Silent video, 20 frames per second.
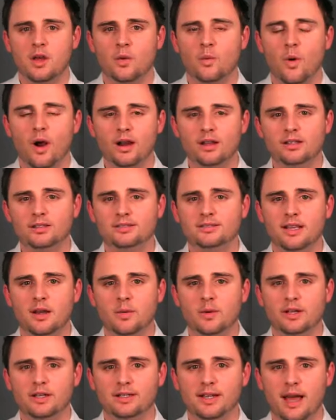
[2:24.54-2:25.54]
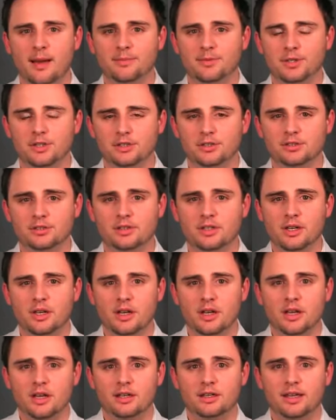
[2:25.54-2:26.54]
Wireless network adapters
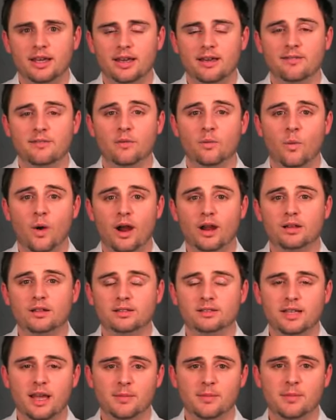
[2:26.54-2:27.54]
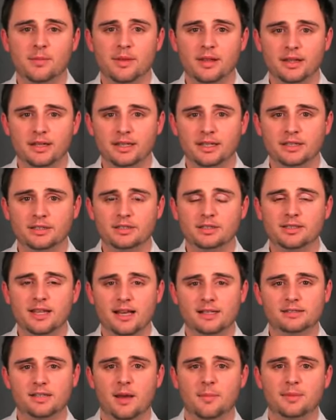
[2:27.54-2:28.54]
give wireless capability to
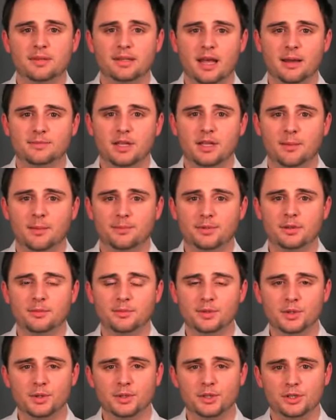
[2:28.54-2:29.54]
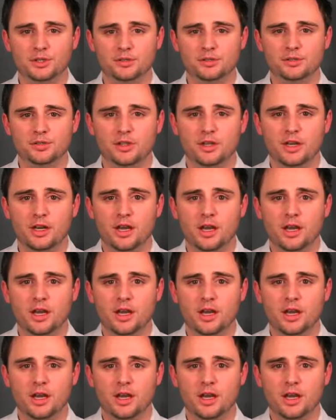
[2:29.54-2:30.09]
desktop and laptop computers.